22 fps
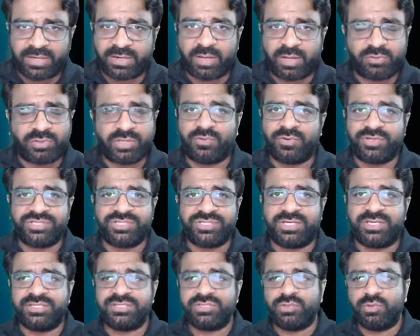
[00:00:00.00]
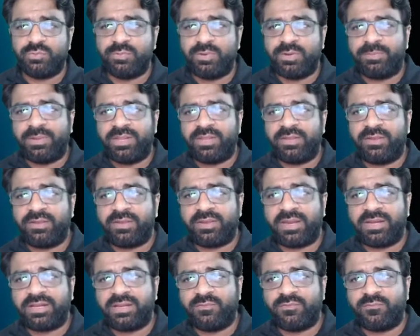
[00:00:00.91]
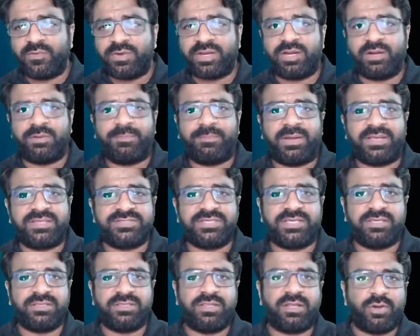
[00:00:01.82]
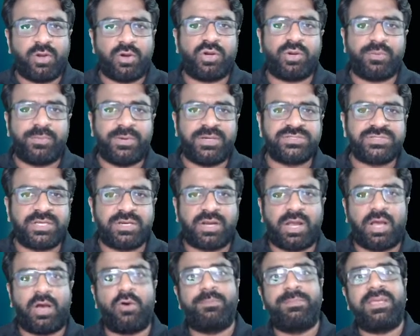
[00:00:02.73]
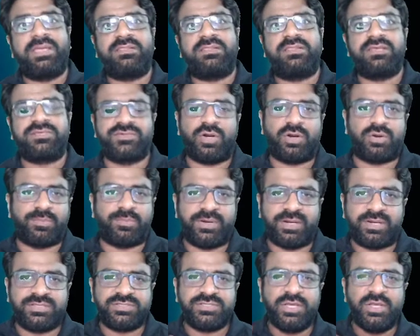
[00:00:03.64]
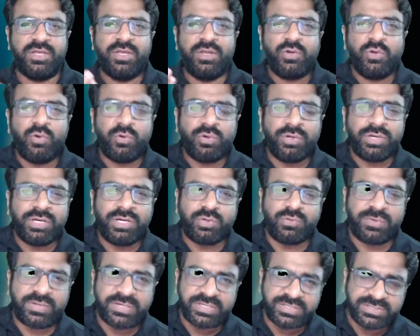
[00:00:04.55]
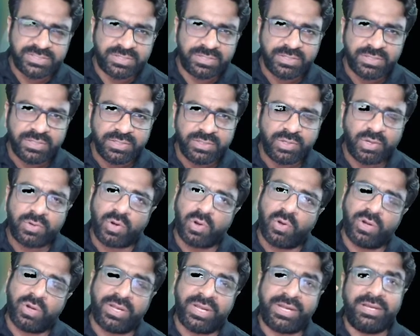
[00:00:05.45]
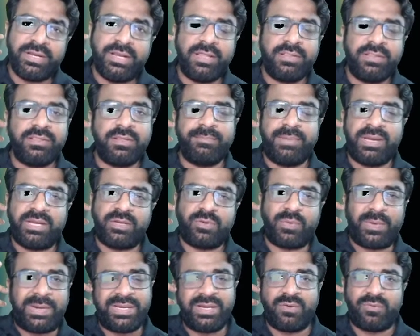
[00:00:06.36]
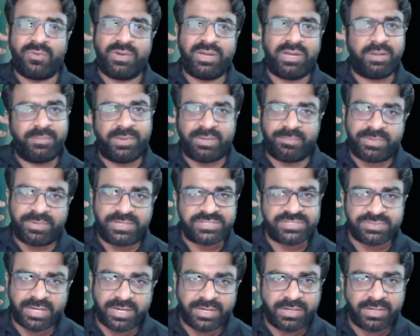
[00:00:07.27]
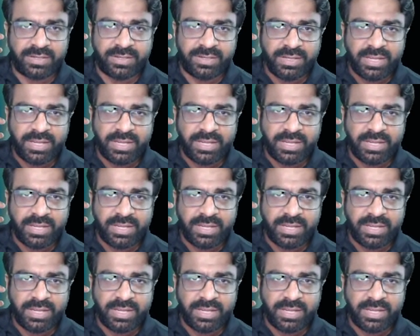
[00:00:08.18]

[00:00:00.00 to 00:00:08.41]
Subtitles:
Now the question is, you will be getting worried by seeing the document, sir, how big this document is. No need to worry, sir. You are already done the May 2020 amendments, right?